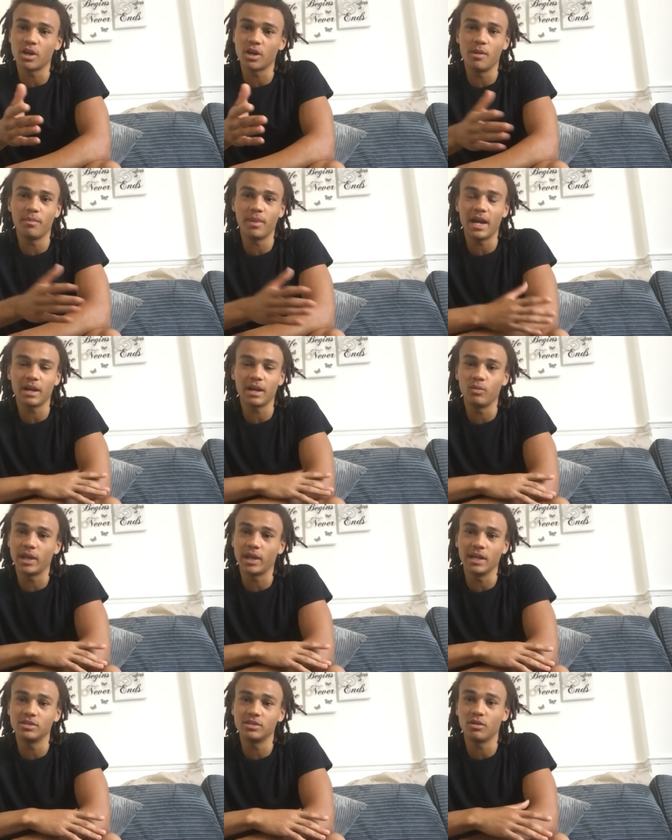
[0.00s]
going back. We're
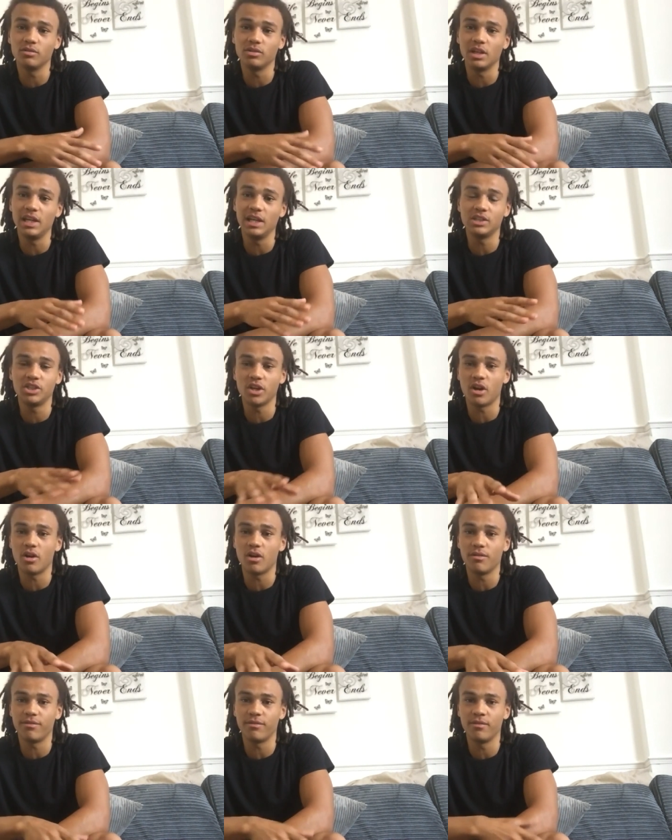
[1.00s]
getting told the league shut
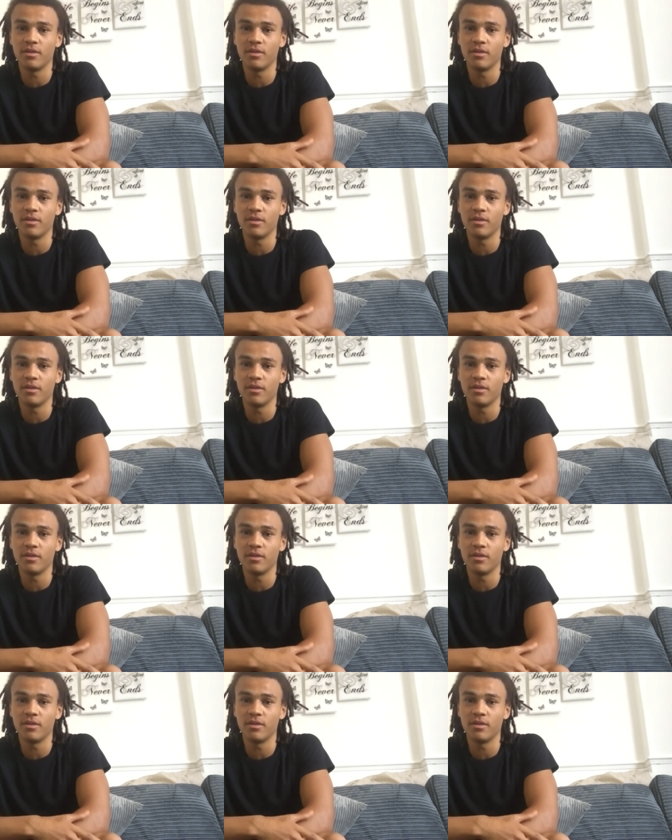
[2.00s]
off,